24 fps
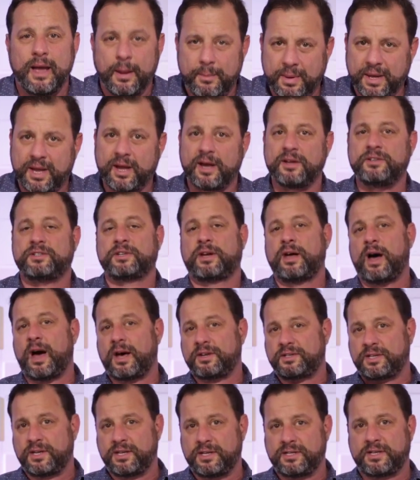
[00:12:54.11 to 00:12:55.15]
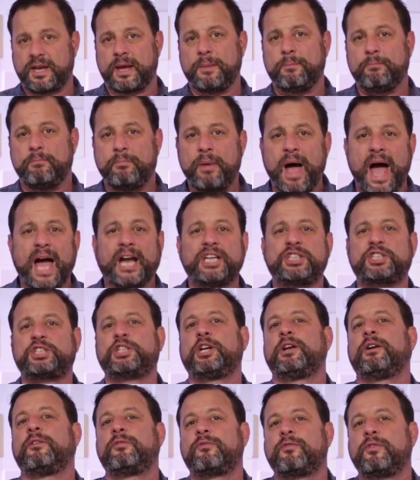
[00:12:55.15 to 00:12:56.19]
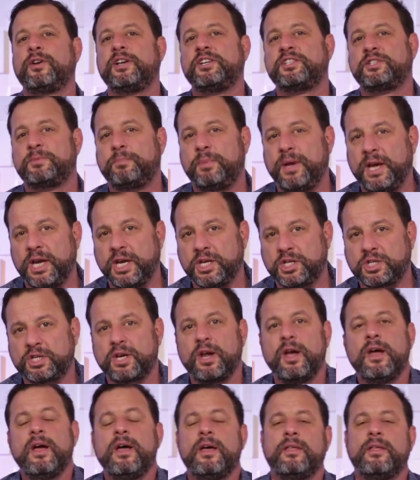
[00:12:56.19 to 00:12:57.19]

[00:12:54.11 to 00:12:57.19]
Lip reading: And because Gaza is a bastion of free speech,